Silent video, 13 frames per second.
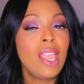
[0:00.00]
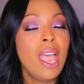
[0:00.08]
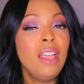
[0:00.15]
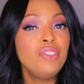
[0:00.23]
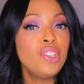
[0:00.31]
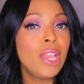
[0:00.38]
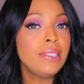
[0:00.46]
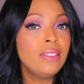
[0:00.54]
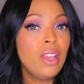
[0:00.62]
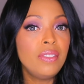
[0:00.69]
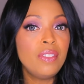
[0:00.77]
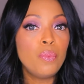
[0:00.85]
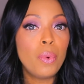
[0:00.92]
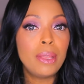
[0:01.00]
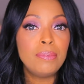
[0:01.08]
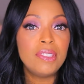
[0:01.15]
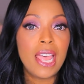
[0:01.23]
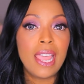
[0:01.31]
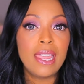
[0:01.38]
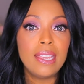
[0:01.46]
I've checked on the
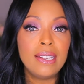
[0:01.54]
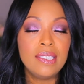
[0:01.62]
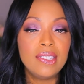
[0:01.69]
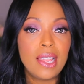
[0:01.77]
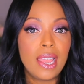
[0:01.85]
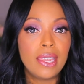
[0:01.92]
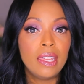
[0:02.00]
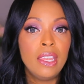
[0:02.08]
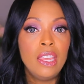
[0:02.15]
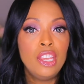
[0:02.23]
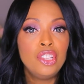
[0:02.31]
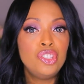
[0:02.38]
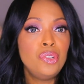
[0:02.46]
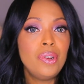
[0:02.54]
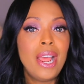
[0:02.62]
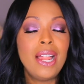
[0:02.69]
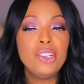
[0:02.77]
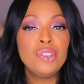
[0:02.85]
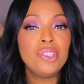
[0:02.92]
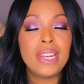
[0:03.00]
website and it's like
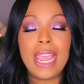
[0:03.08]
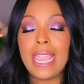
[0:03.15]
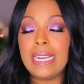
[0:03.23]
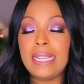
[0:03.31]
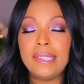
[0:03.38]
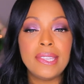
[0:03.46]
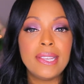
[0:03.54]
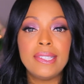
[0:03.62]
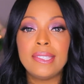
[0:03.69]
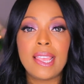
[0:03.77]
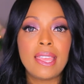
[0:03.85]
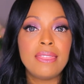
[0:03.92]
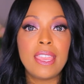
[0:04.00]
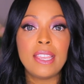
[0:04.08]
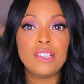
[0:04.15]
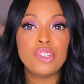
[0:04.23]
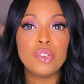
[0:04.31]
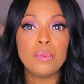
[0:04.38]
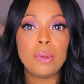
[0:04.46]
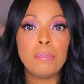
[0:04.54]
$2.80, I think,
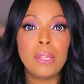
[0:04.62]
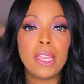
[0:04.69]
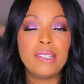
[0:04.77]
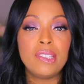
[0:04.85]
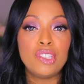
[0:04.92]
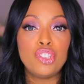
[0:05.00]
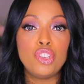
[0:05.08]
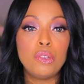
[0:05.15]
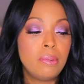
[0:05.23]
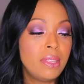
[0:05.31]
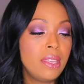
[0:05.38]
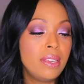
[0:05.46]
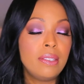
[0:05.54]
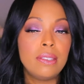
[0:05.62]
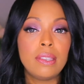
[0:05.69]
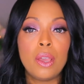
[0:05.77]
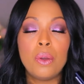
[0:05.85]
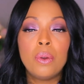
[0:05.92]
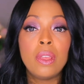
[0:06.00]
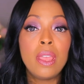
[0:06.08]
to replace a tube of this.
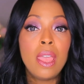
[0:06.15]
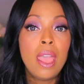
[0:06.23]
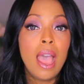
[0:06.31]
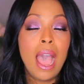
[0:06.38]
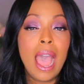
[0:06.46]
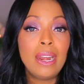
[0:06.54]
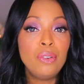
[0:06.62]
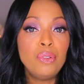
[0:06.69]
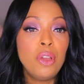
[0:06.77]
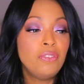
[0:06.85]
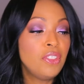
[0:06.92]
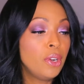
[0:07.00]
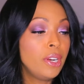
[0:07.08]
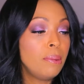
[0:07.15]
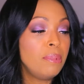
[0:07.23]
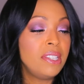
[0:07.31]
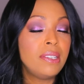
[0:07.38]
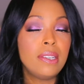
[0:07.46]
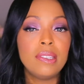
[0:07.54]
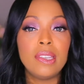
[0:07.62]
So I don't know if they're going to
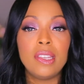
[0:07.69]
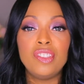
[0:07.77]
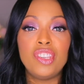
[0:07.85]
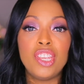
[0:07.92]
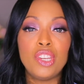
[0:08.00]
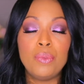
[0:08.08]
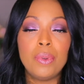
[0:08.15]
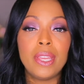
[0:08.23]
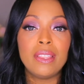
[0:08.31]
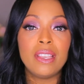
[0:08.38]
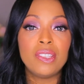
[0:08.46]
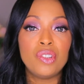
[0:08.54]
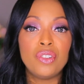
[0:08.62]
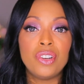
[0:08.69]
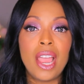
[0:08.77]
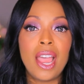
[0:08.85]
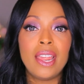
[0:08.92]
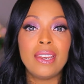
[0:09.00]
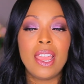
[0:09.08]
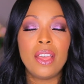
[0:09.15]
be discontinuing this or
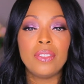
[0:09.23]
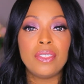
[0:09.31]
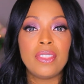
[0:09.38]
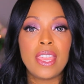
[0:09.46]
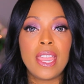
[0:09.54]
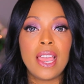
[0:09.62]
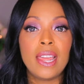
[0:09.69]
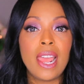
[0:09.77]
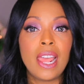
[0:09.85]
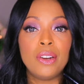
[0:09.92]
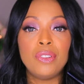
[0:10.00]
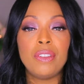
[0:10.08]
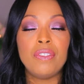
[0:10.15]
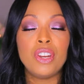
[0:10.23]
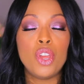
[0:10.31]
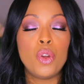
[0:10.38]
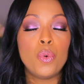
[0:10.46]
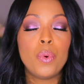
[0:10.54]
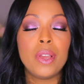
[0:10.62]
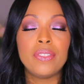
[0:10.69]
not now that they got, I don't even
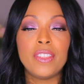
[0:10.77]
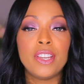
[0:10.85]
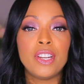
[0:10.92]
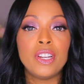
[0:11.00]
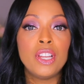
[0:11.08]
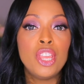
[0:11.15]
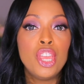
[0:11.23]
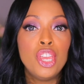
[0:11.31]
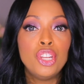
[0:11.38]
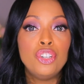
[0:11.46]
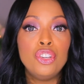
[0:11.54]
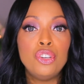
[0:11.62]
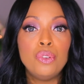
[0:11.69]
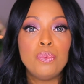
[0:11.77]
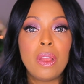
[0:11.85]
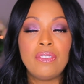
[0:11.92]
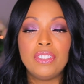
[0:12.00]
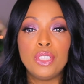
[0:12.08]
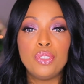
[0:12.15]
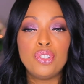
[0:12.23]
know what their new
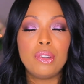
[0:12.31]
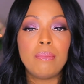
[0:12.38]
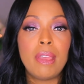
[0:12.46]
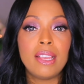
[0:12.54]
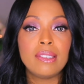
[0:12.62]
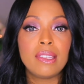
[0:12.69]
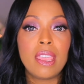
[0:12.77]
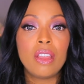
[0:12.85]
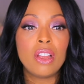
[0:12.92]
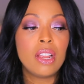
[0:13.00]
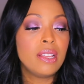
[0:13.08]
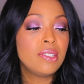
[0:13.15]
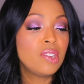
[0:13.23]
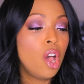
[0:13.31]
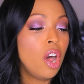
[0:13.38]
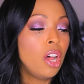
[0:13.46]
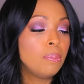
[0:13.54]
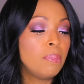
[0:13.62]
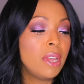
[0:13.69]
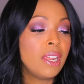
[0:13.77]
Revolution mascara is
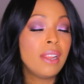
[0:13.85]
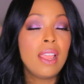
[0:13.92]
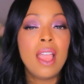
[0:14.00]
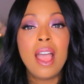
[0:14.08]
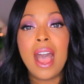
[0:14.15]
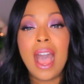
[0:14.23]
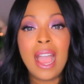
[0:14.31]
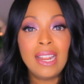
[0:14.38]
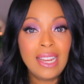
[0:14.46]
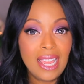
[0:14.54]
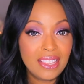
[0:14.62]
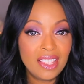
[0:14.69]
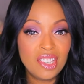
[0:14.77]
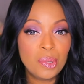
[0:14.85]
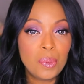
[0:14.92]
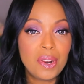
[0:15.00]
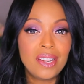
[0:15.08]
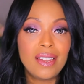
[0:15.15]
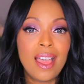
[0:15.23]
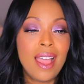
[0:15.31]
called, but I like this
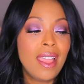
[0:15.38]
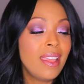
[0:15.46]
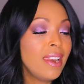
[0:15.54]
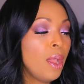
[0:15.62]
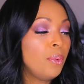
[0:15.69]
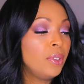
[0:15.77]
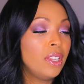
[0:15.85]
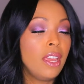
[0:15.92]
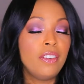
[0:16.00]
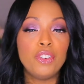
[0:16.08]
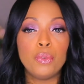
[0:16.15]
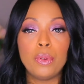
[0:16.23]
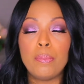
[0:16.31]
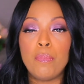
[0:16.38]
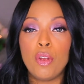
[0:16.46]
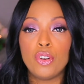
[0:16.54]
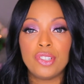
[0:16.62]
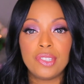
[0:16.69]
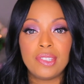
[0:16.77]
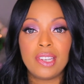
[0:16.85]
one a lot and I would love to
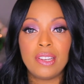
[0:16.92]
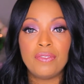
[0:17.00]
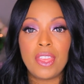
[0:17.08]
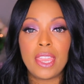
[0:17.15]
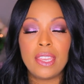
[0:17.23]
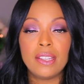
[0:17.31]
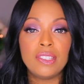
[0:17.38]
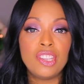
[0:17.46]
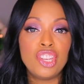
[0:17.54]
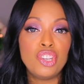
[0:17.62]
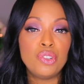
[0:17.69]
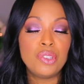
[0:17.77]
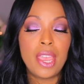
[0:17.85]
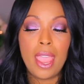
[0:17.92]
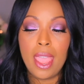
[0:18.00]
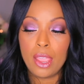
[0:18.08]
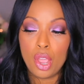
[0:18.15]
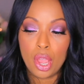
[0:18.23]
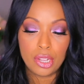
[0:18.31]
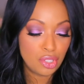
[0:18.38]
repurchase it if they continue to
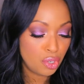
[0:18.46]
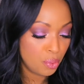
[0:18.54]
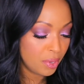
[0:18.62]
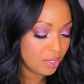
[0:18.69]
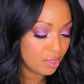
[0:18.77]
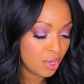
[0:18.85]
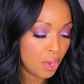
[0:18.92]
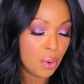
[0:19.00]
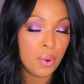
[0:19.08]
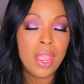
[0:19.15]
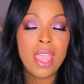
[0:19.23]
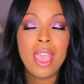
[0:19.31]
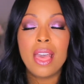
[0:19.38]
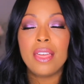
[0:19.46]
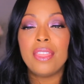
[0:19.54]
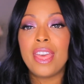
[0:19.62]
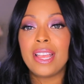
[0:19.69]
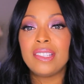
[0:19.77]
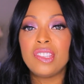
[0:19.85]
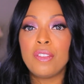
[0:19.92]
hang on to it. So
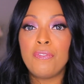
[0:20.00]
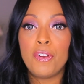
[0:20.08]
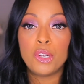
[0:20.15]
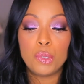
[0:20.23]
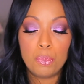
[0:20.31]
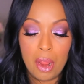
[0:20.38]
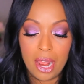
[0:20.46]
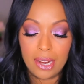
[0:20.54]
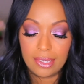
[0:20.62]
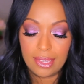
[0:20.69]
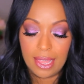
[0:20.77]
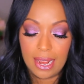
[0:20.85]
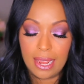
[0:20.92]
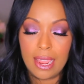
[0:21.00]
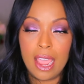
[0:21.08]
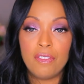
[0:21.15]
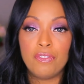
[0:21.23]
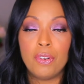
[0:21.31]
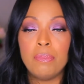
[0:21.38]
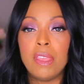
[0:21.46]
that's the first product that I
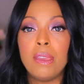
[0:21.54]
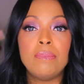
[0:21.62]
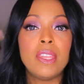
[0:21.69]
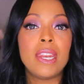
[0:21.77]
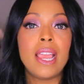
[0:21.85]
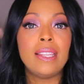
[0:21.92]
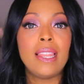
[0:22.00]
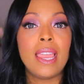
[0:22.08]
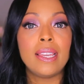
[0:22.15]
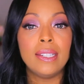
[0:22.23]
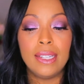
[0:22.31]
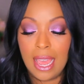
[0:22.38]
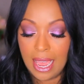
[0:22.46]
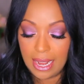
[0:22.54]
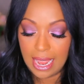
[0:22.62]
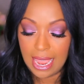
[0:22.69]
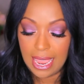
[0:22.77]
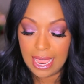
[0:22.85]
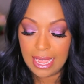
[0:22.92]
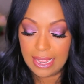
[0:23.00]
got from them that I like a lot.
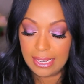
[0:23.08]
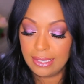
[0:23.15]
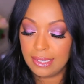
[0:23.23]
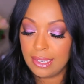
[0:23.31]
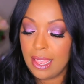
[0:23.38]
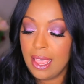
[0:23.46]
And